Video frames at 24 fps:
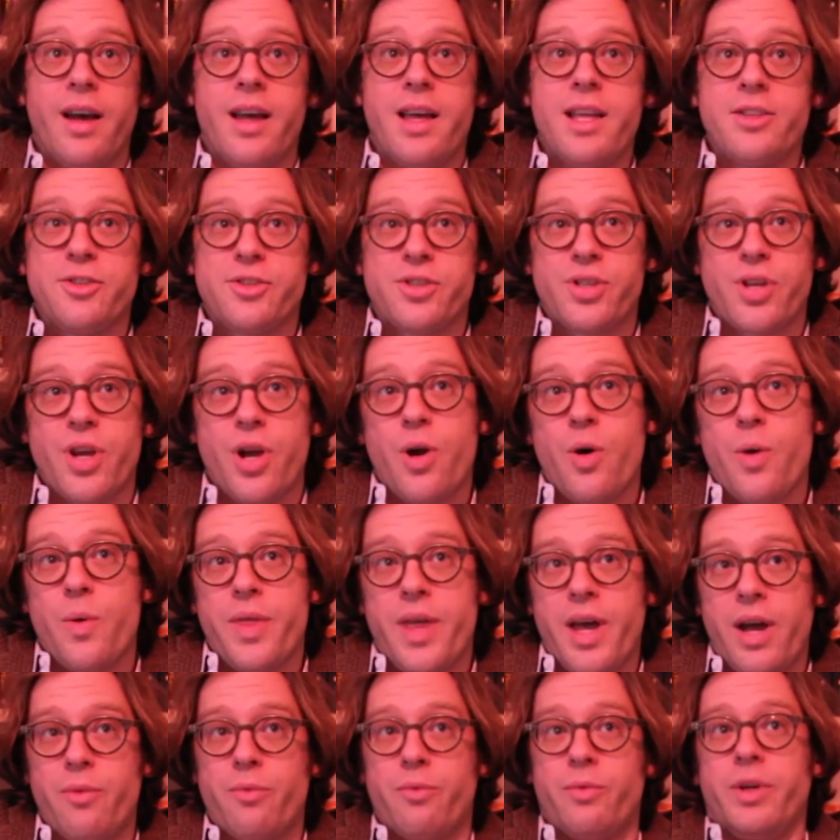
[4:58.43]
And so
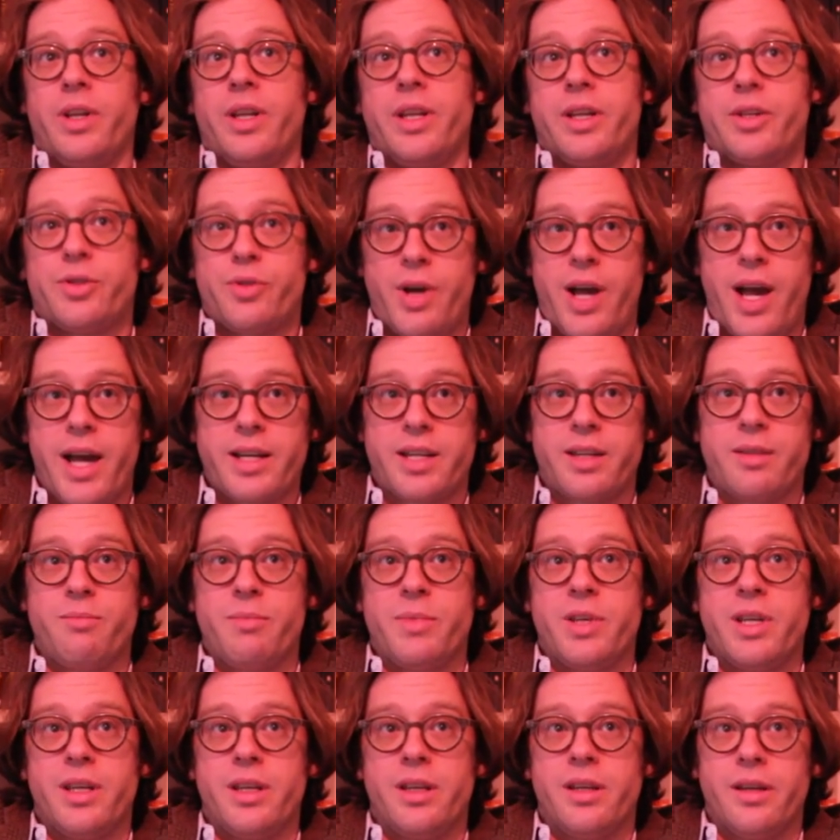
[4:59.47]
that really attracted
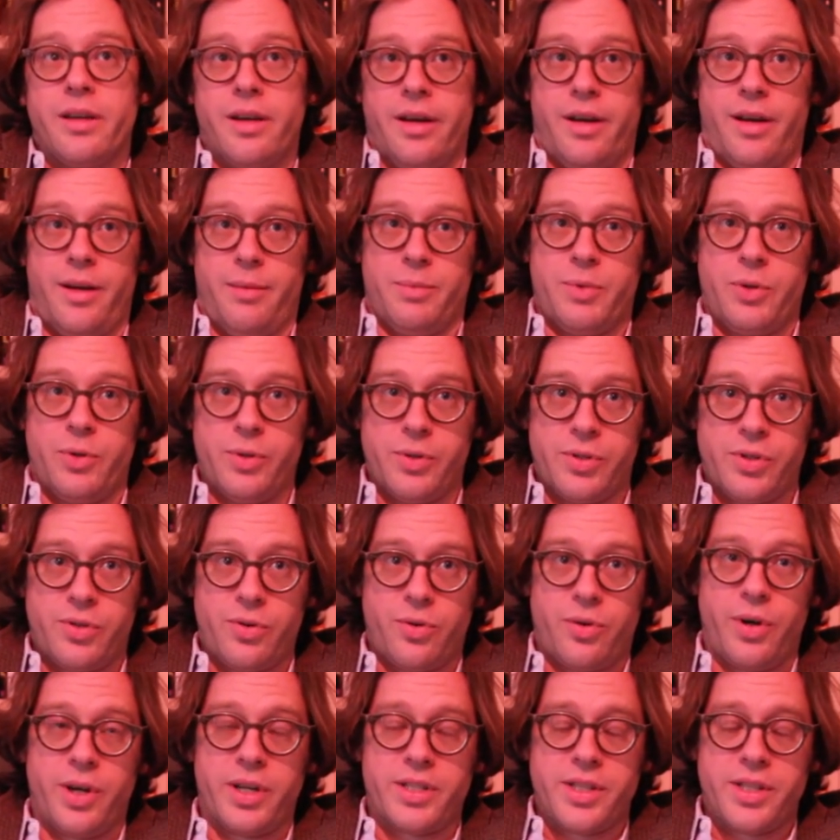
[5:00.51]
me to a story,